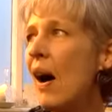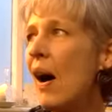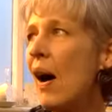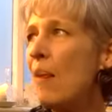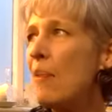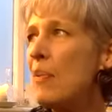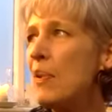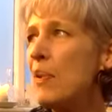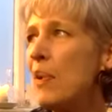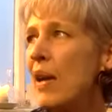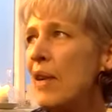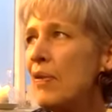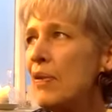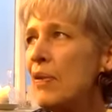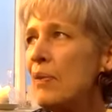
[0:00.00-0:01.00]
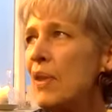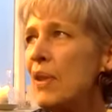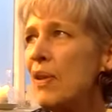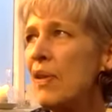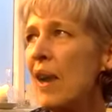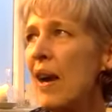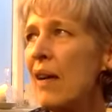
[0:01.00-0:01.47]
up away from the
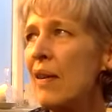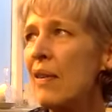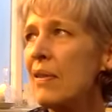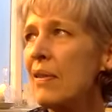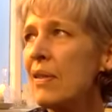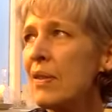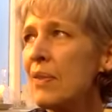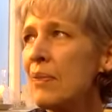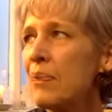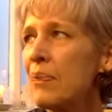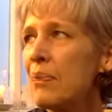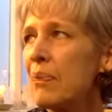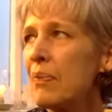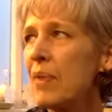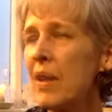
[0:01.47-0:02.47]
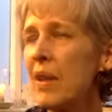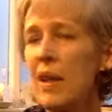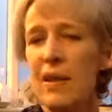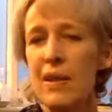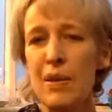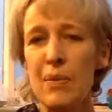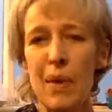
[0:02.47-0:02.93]
ground.
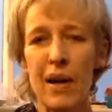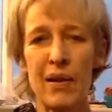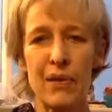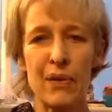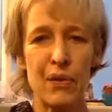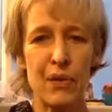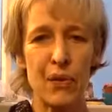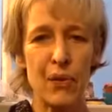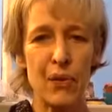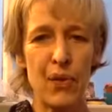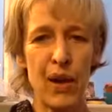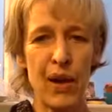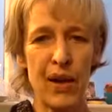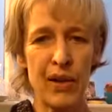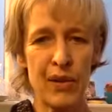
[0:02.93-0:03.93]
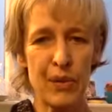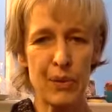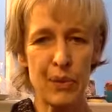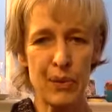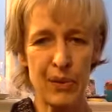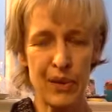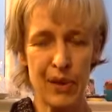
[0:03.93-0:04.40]
And you might first
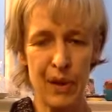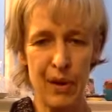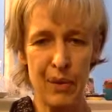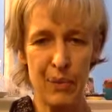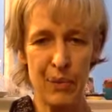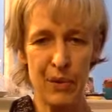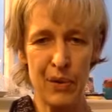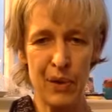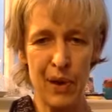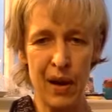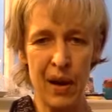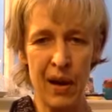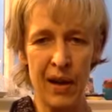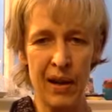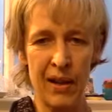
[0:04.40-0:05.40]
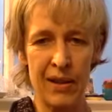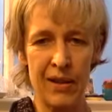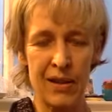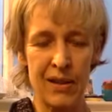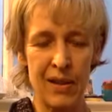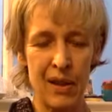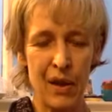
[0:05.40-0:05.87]
want to open your
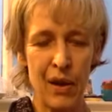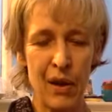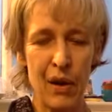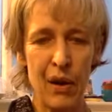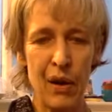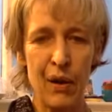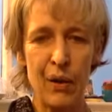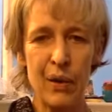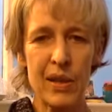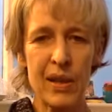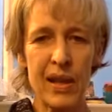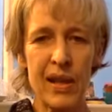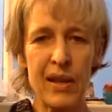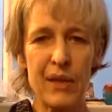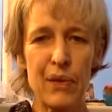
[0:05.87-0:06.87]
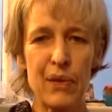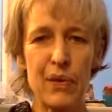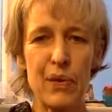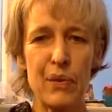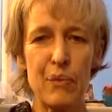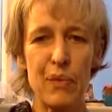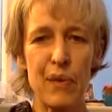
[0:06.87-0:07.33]
eyes or take a
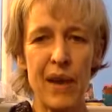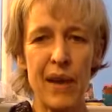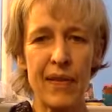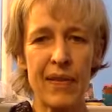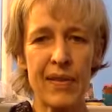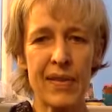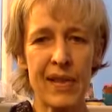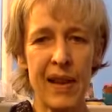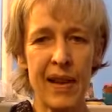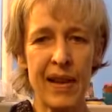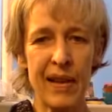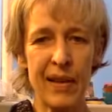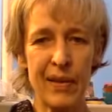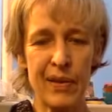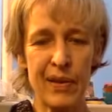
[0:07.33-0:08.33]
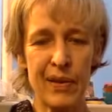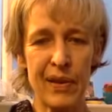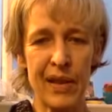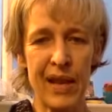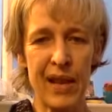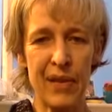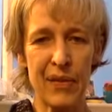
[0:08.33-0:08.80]
few breaths lying on your
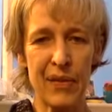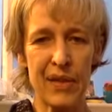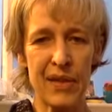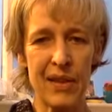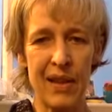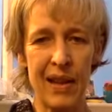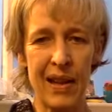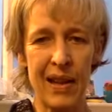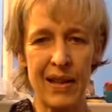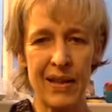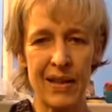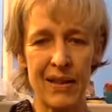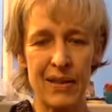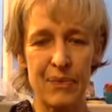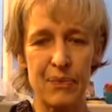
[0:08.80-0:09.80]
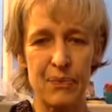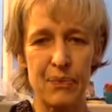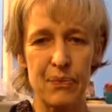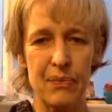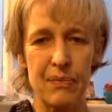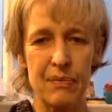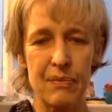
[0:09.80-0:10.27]
left side
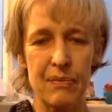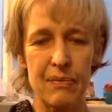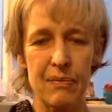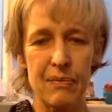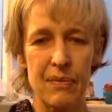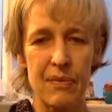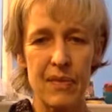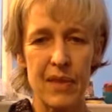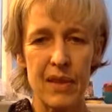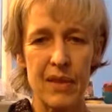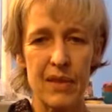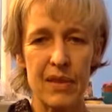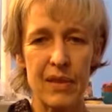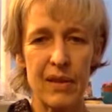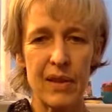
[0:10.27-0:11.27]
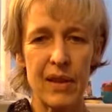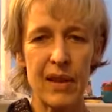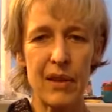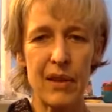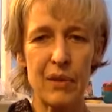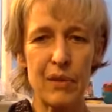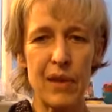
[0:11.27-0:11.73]
so that
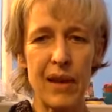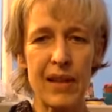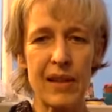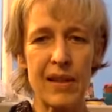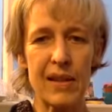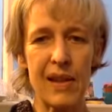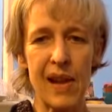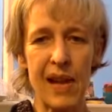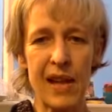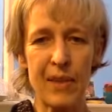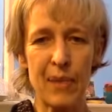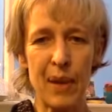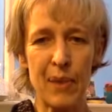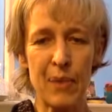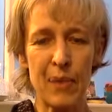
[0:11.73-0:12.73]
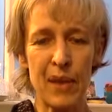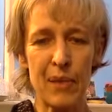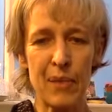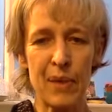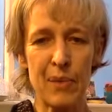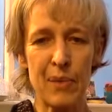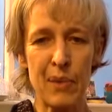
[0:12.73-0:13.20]
your right side might be a
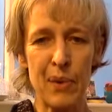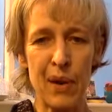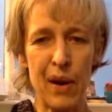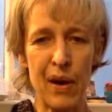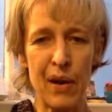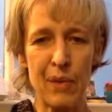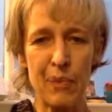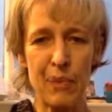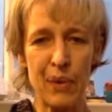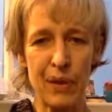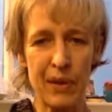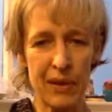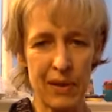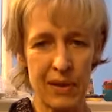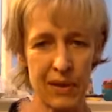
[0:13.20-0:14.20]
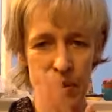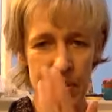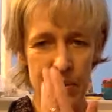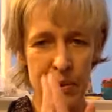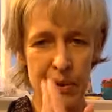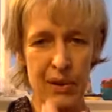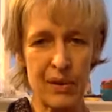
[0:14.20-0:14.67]
bit more open
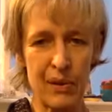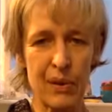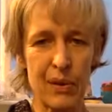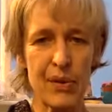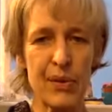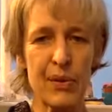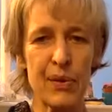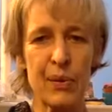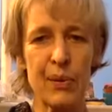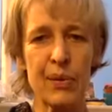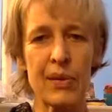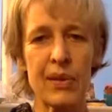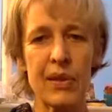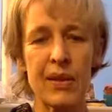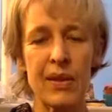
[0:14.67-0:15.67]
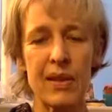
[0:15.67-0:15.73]
through the nostrils.